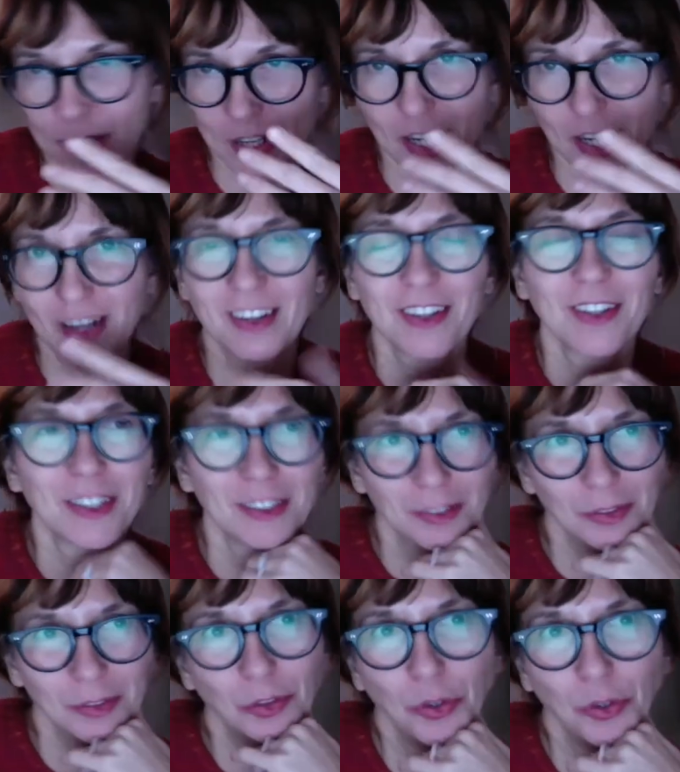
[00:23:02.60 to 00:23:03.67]

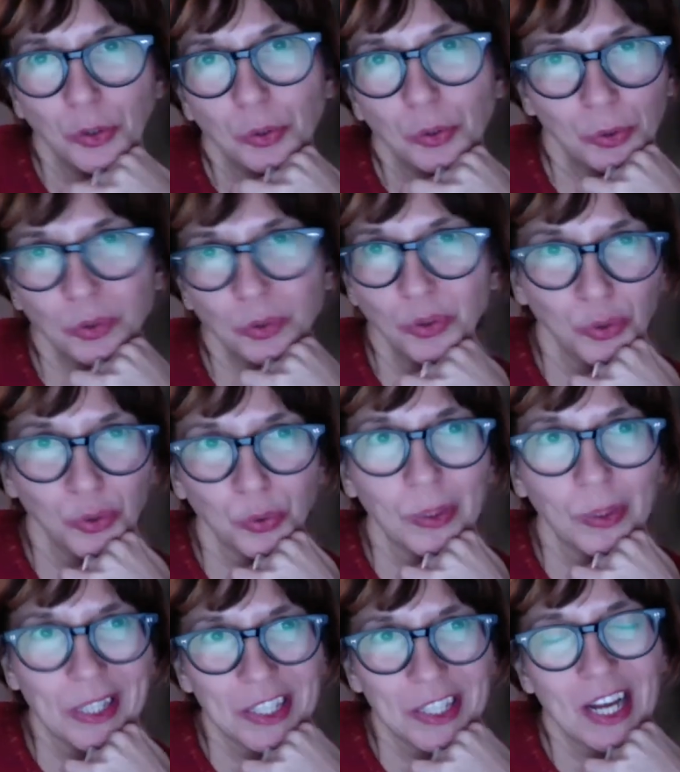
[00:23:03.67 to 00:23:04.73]
to do
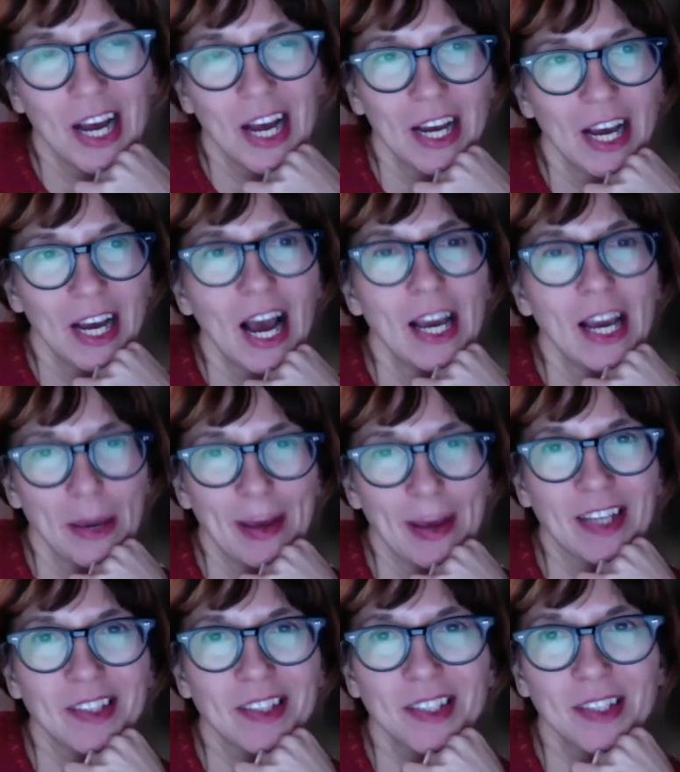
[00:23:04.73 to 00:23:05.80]
with
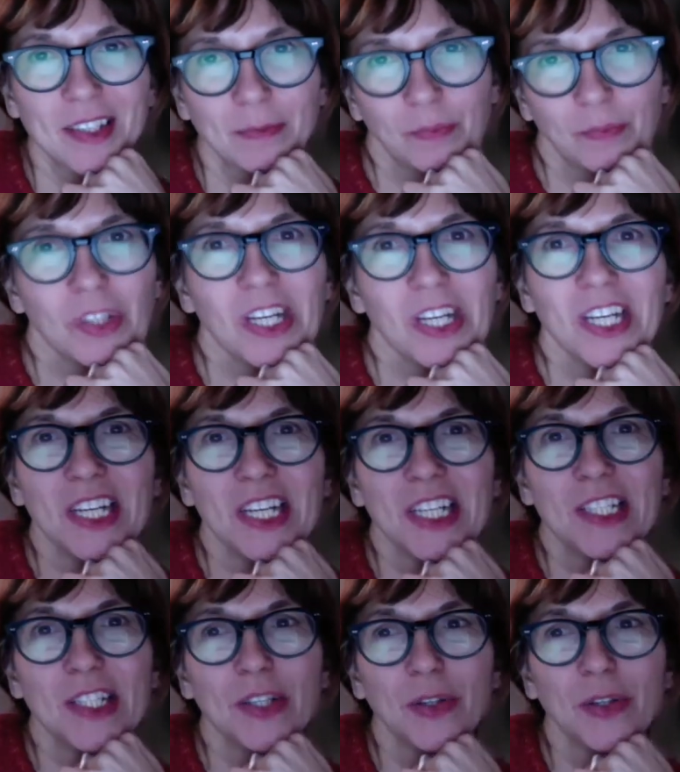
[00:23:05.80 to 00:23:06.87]
IMESS.
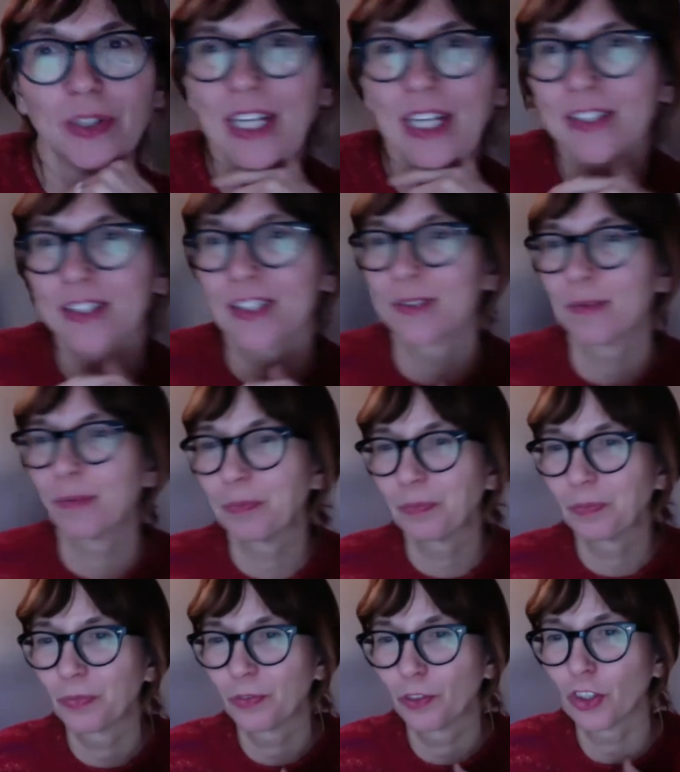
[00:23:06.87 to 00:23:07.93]
So that's
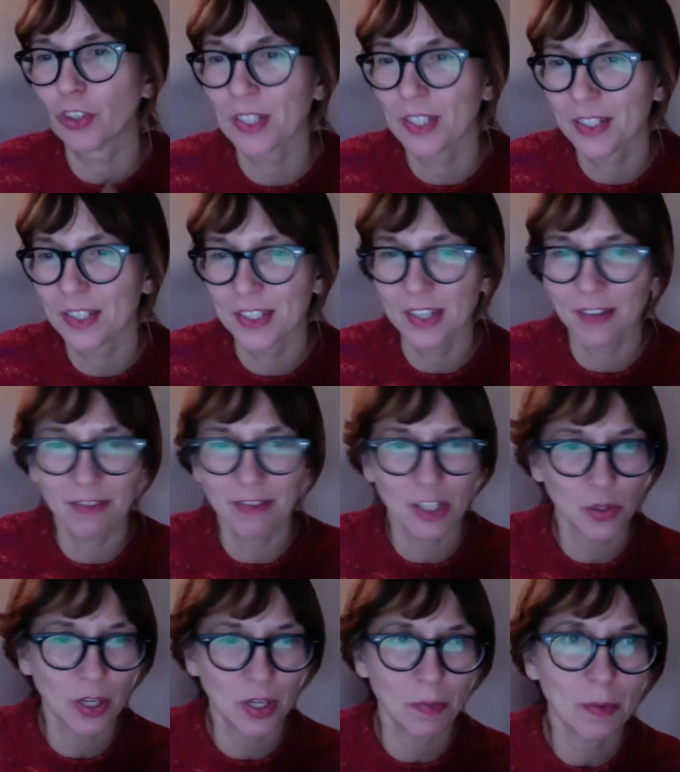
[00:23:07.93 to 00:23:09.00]
just something
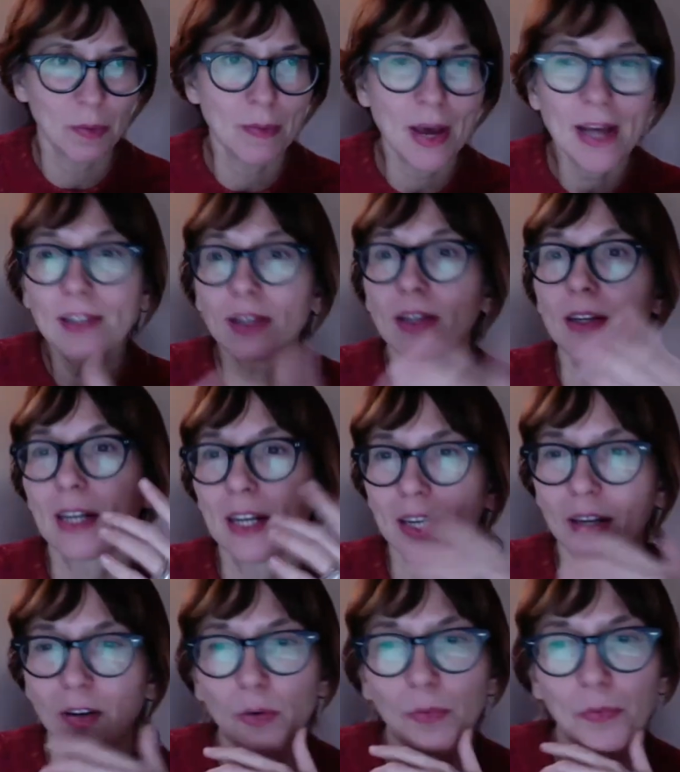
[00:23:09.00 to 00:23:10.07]
to keep in mind.
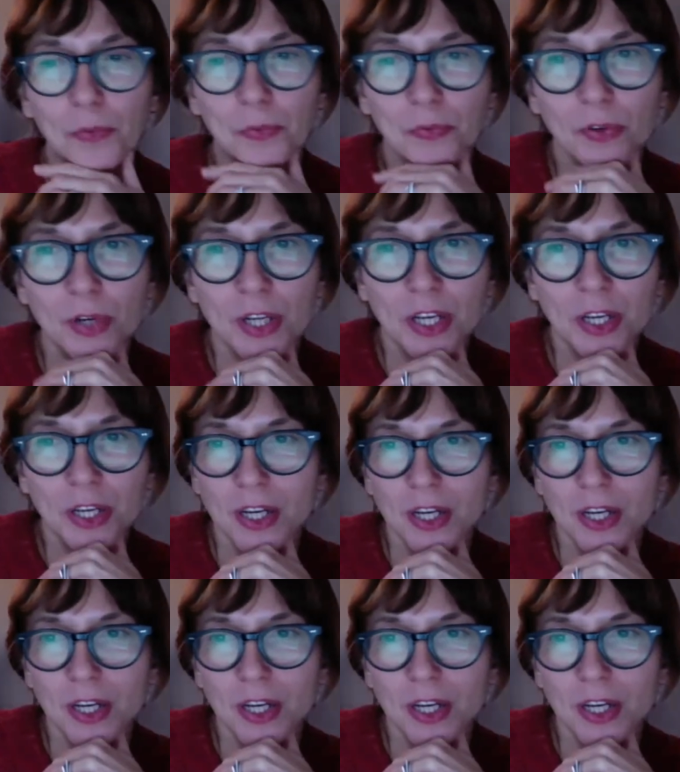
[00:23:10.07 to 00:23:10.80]
Hopefully,